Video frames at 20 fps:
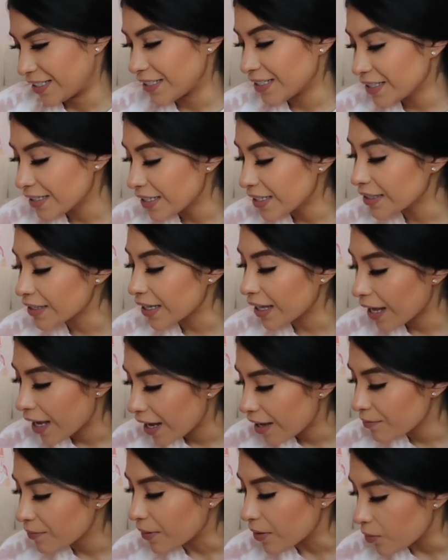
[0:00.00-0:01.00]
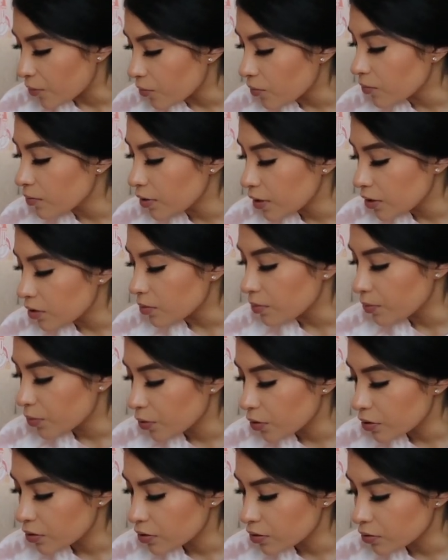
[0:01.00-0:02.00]
At least I had my own little
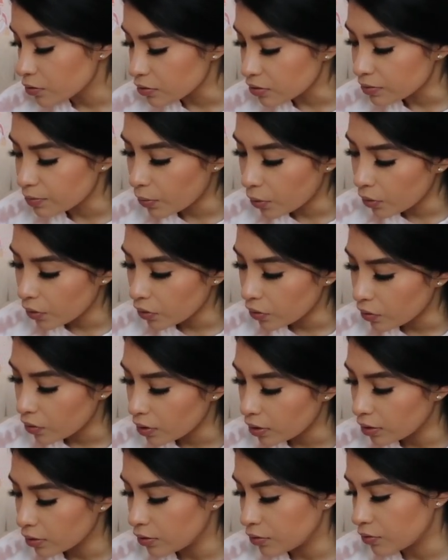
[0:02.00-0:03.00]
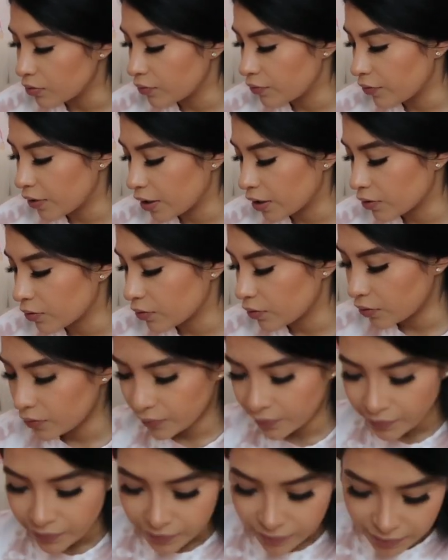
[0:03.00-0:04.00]
person to spoil your hungry little fat girl.
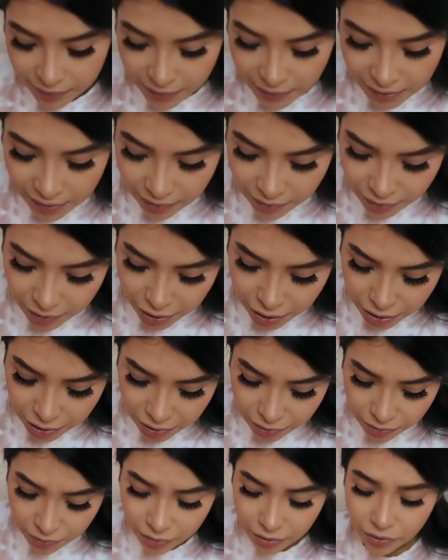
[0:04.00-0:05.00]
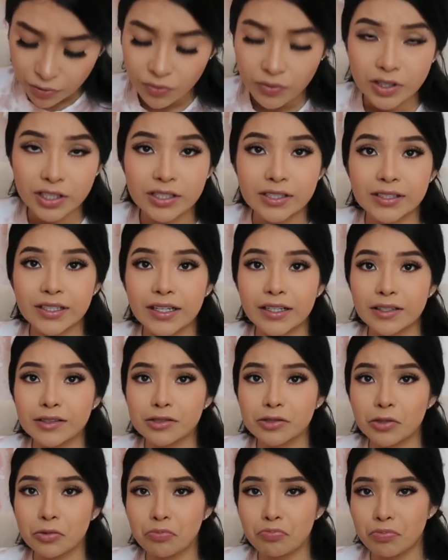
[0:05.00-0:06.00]
Oh, she's so cute when she's getting
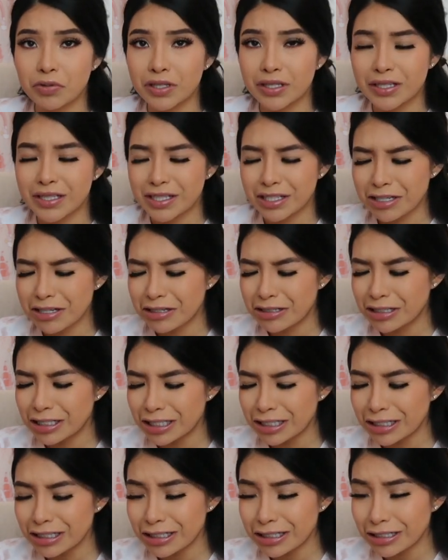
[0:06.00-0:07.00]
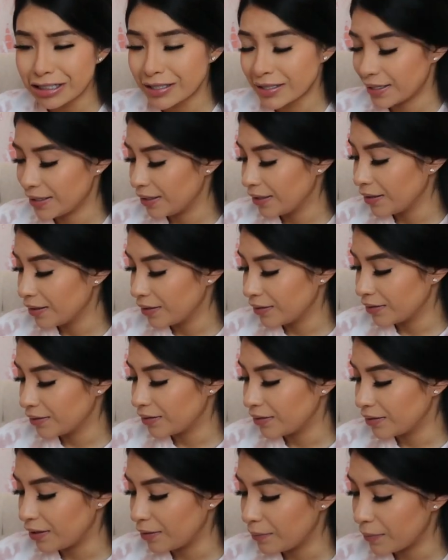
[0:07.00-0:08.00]
so big.
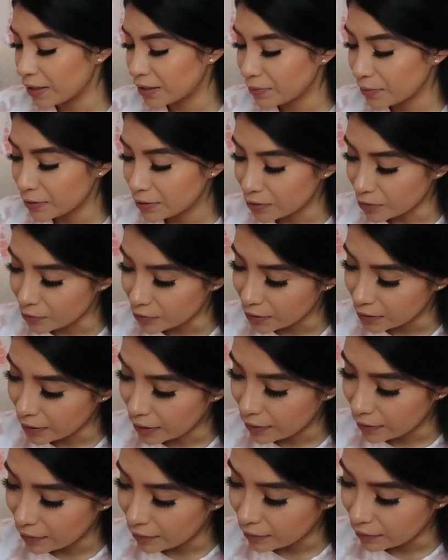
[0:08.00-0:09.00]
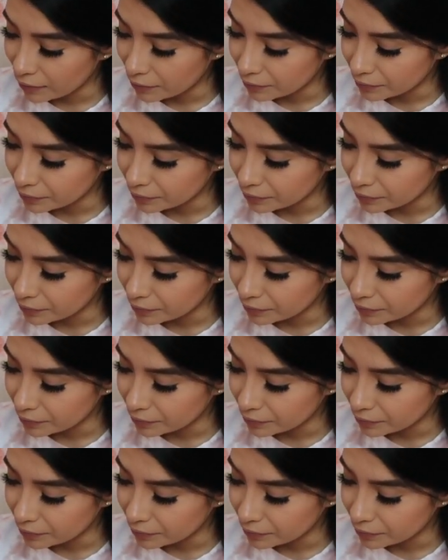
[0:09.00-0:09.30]
It makes me so sad.